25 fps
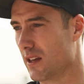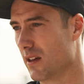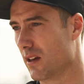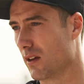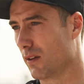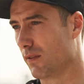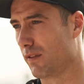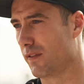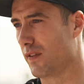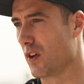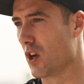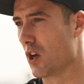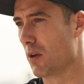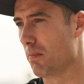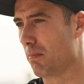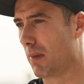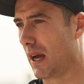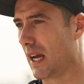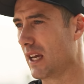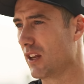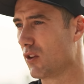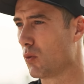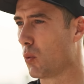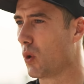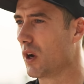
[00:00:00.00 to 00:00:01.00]
in at firm
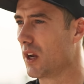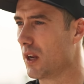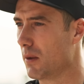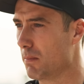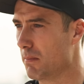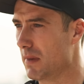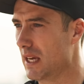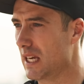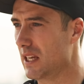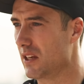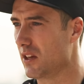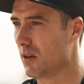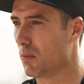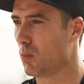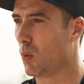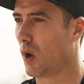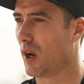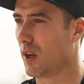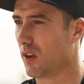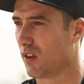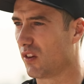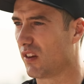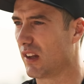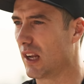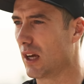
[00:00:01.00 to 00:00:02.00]
pace, one at medium,
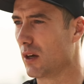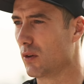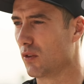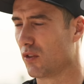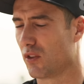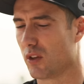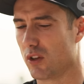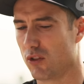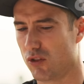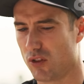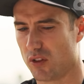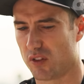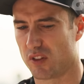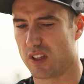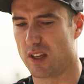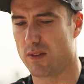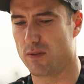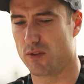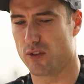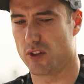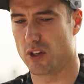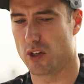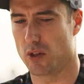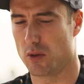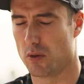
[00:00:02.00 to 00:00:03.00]
one at slow. So it just
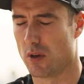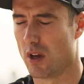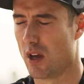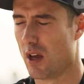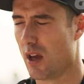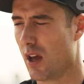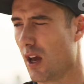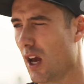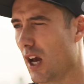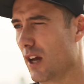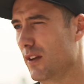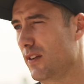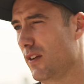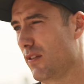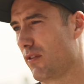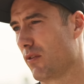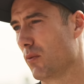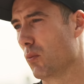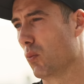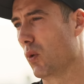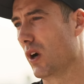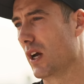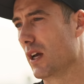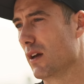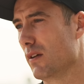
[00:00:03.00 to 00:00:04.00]
gives you a
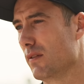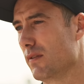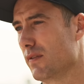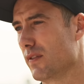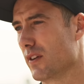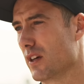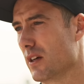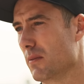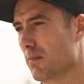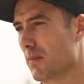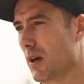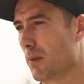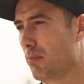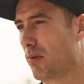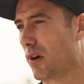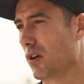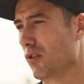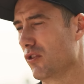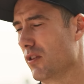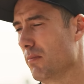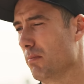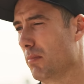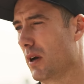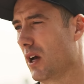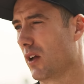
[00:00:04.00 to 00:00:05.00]
different way of um,
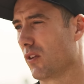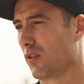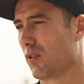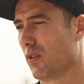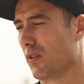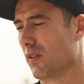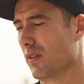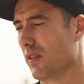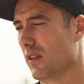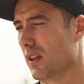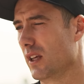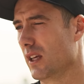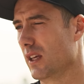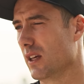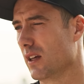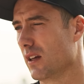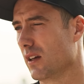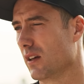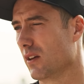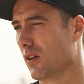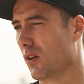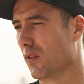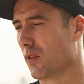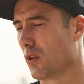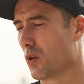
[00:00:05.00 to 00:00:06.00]
approaching putts on the,
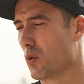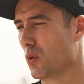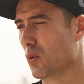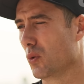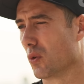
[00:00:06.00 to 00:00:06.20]
uh, on the